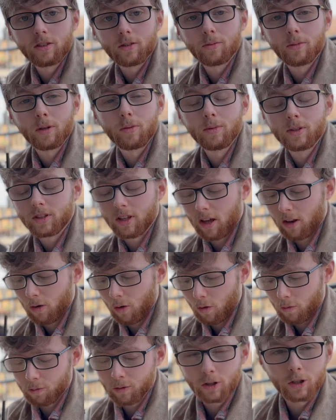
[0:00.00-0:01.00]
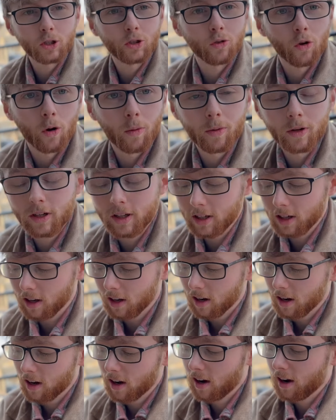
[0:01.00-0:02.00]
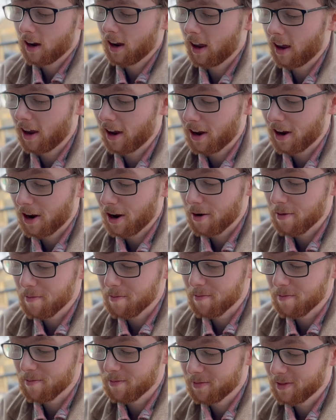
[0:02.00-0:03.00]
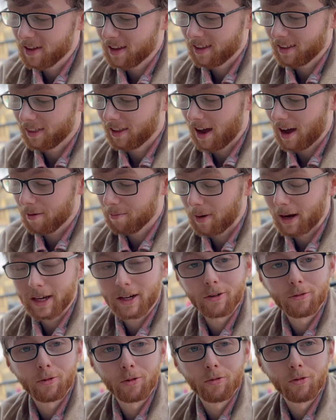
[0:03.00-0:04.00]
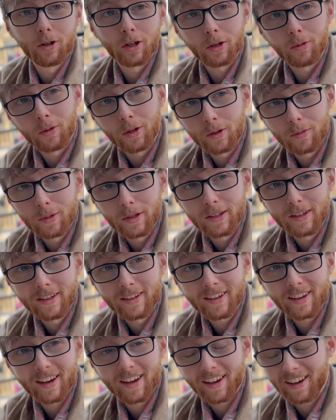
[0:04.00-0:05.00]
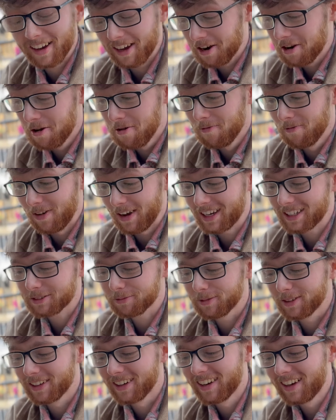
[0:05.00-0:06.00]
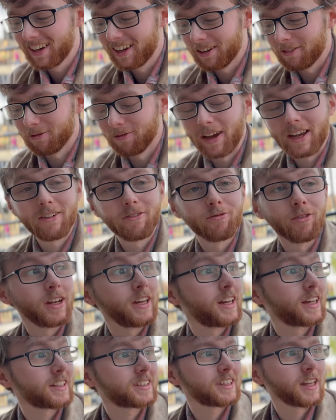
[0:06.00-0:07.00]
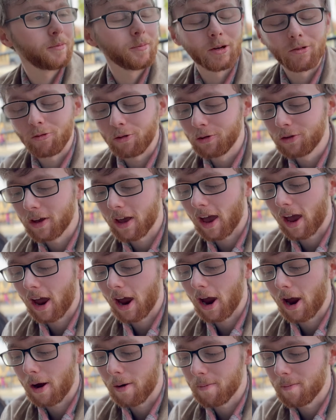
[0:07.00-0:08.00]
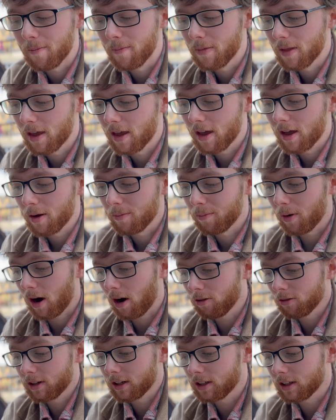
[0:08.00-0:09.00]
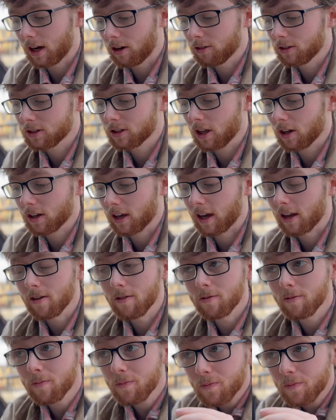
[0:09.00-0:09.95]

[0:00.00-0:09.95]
so I'm going to be starting off with the strawberry here. That microphone really would have been an investment right next to Indian Road. But I'll get stuck in.